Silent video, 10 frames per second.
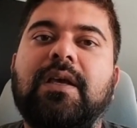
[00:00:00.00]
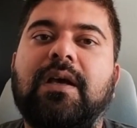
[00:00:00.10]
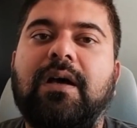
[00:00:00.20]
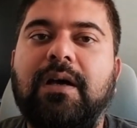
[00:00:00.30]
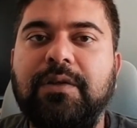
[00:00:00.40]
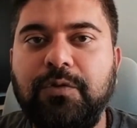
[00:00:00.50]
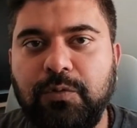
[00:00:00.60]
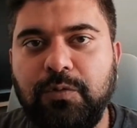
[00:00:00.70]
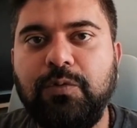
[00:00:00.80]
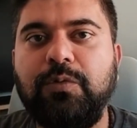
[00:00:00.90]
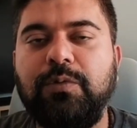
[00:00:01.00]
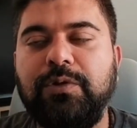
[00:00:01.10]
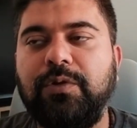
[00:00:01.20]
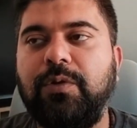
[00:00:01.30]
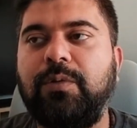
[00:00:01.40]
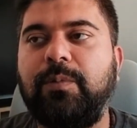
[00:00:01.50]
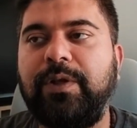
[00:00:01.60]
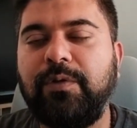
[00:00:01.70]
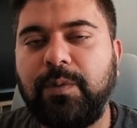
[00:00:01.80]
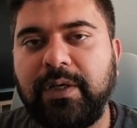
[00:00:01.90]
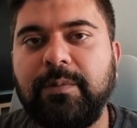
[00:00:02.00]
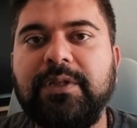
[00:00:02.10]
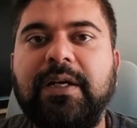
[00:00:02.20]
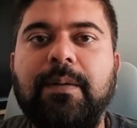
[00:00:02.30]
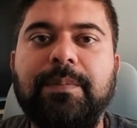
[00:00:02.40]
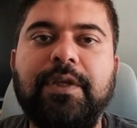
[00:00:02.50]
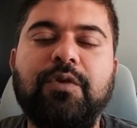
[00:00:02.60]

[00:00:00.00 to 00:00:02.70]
When you're working with the company,